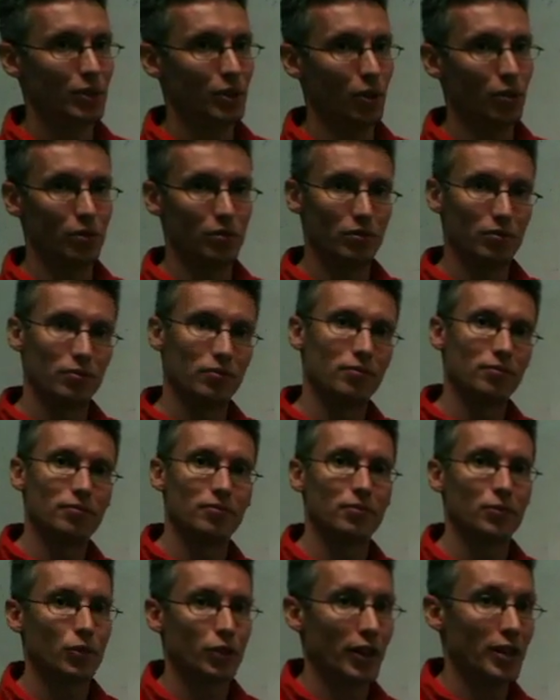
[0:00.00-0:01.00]
don't
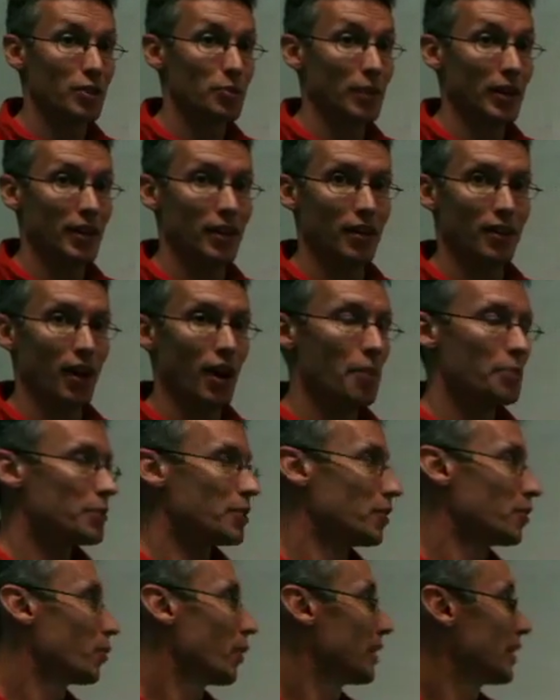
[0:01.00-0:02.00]
transmit up
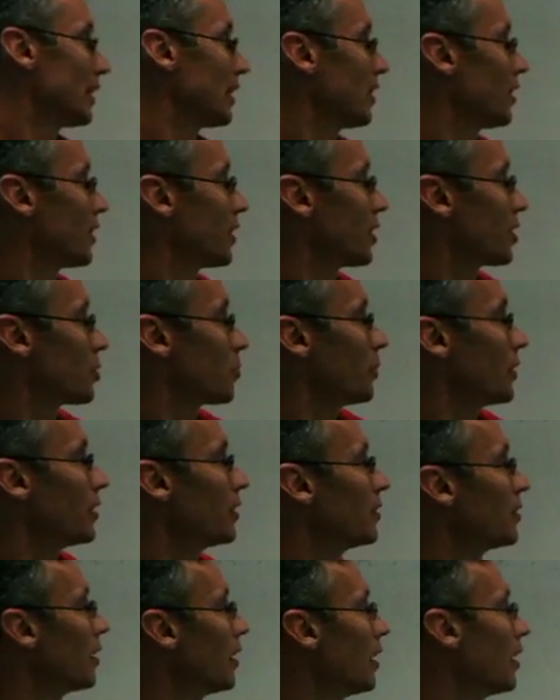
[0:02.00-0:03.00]
to 20 kilohertz, but
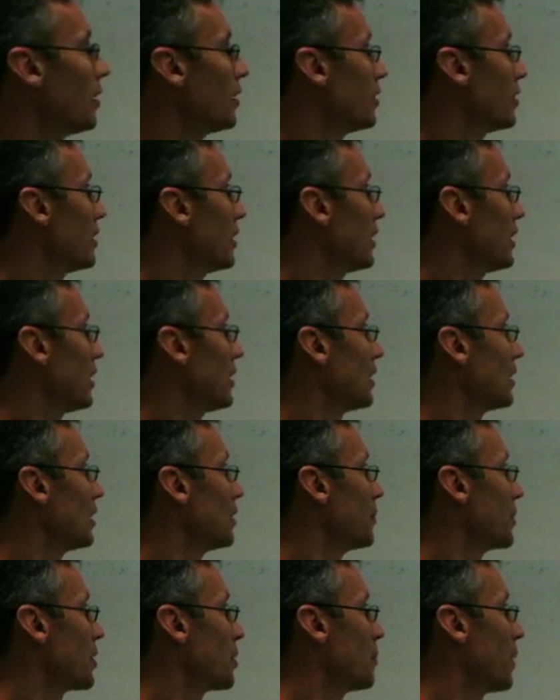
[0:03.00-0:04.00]

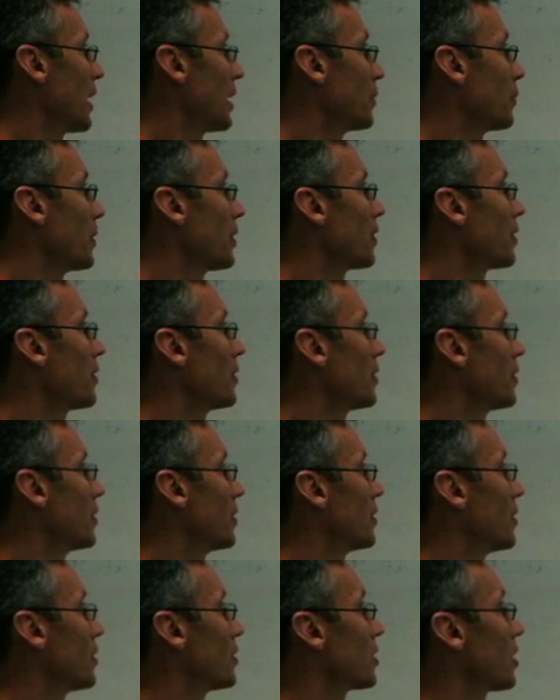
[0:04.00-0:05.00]
limit the bandwidth
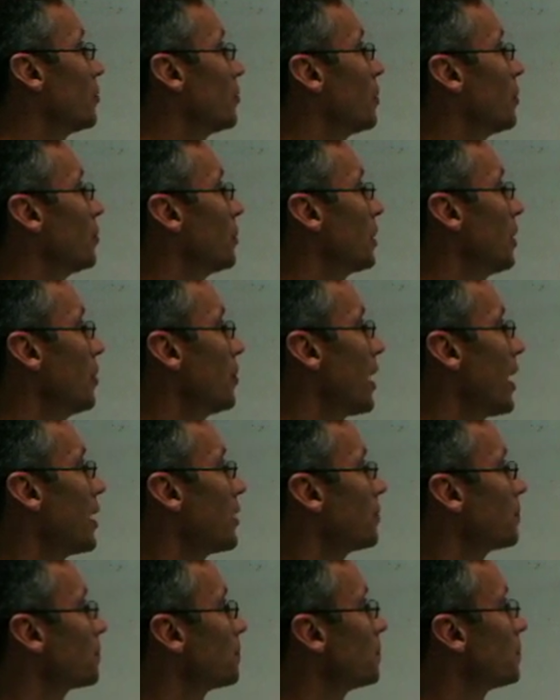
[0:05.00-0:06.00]
somewhat below that.